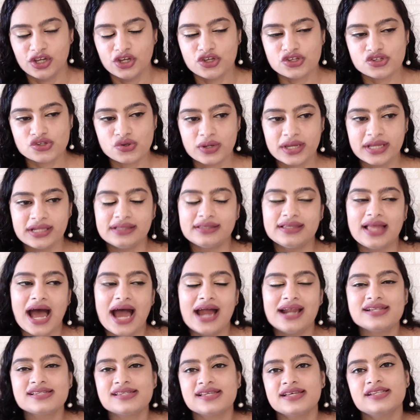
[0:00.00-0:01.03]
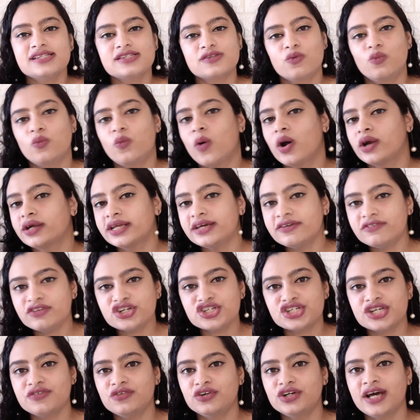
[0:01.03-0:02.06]
So in that sense, whatever
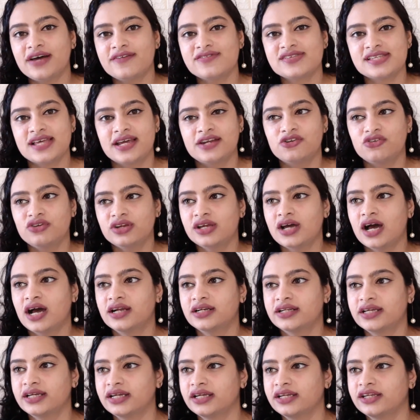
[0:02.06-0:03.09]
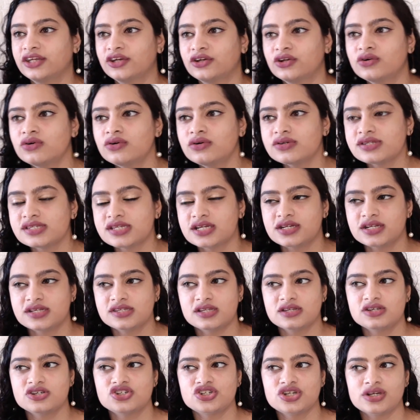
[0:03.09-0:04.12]
she would have said regarding,
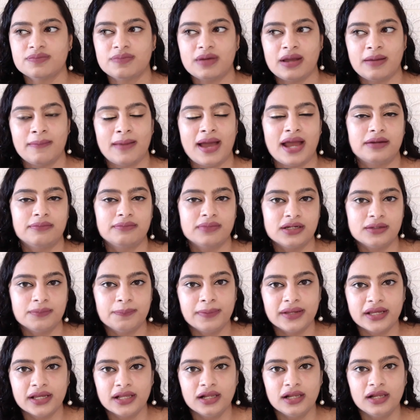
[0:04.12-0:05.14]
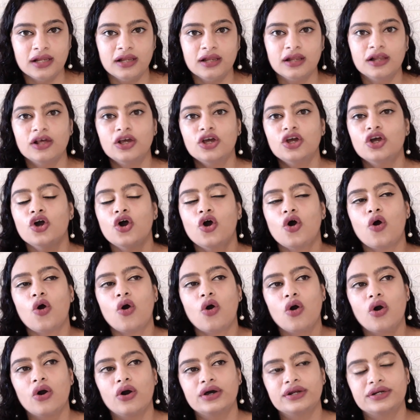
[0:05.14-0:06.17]
citizenship amendment bill
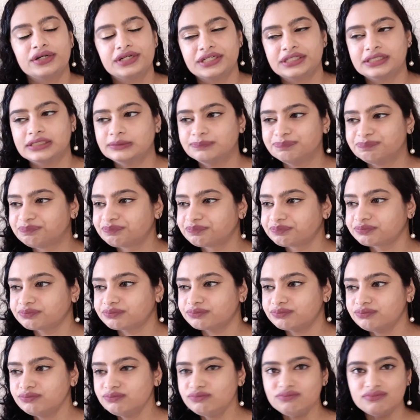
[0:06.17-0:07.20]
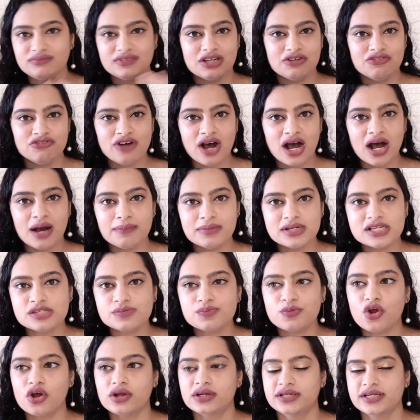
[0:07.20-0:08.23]
or farmers
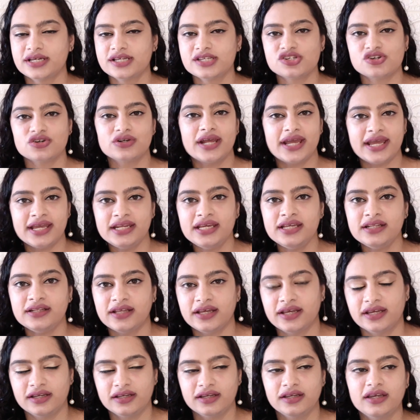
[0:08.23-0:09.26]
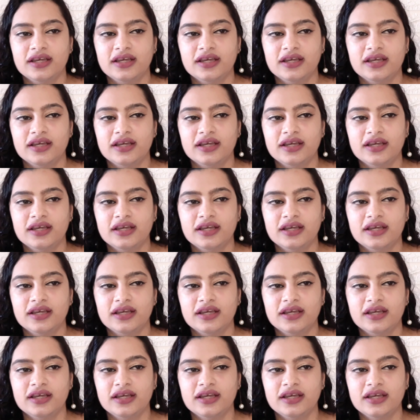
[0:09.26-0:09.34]
protest or anything,